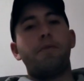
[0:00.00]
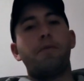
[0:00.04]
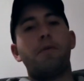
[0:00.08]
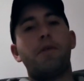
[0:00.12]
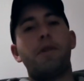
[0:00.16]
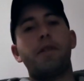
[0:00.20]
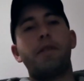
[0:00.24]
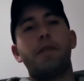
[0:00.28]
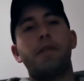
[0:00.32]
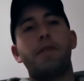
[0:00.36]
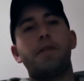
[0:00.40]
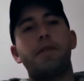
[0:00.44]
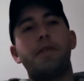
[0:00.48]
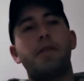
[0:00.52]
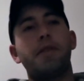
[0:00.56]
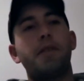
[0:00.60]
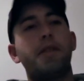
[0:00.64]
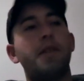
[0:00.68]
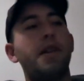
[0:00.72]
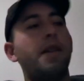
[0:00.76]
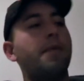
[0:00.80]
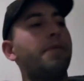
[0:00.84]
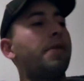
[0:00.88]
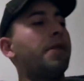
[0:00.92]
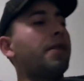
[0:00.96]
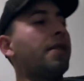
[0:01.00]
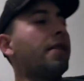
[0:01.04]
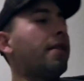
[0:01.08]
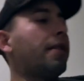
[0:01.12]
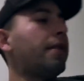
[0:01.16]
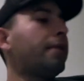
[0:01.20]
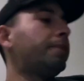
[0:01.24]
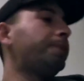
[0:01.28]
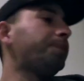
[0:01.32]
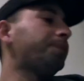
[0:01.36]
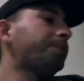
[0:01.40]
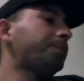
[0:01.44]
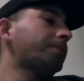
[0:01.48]
of water at certain times of the year.
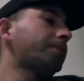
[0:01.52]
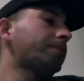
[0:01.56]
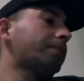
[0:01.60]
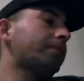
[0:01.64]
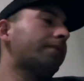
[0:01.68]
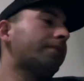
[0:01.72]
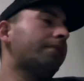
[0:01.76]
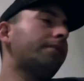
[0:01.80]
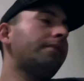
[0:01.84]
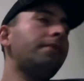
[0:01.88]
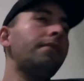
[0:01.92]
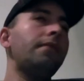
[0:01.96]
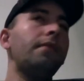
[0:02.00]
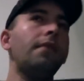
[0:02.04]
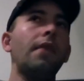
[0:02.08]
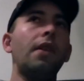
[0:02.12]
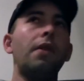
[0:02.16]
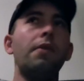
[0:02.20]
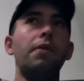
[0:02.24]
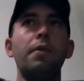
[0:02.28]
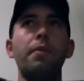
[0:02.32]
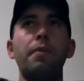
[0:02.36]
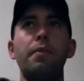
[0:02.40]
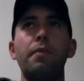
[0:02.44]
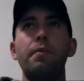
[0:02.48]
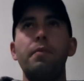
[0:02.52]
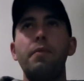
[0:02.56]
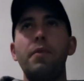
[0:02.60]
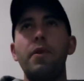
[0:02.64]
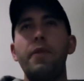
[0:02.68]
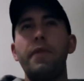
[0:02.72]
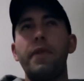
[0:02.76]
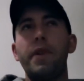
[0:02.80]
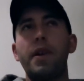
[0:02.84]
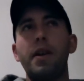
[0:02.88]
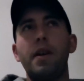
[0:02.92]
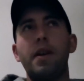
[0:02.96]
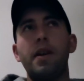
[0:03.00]
When
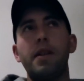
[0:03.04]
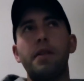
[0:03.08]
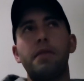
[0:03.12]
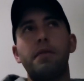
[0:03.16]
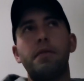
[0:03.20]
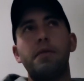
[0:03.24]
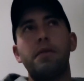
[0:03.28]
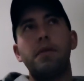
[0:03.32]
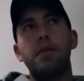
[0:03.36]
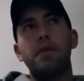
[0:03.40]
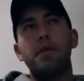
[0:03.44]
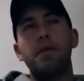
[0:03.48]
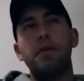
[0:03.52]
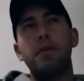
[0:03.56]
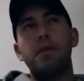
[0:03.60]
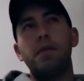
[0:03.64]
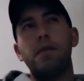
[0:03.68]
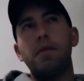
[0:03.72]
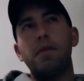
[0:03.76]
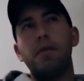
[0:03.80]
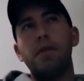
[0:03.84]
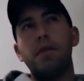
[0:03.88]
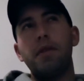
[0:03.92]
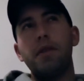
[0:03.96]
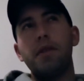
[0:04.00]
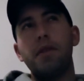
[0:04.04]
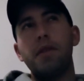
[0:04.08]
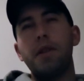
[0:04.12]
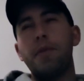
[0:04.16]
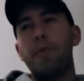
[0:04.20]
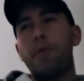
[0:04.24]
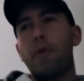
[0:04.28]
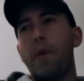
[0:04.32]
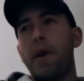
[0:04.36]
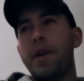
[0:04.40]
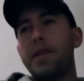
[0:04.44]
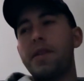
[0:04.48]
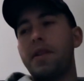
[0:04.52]
moving on, there's a
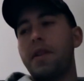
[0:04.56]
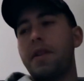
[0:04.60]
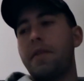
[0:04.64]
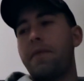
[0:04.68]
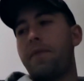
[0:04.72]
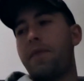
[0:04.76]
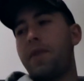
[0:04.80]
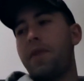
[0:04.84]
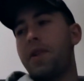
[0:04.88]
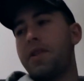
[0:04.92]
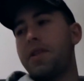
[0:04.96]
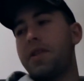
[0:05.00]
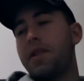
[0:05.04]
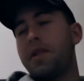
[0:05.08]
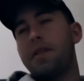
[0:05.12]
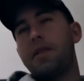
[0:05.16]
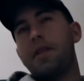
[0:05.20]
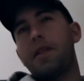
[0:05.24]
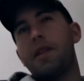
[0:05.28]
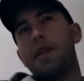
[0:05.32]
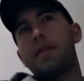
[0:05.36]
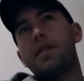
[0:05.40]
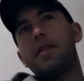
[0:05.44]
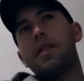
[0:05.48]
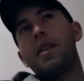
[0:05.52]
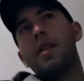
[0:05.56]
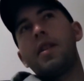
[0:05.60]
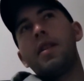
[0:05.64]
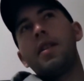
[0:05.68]
number of ways you can fish these things.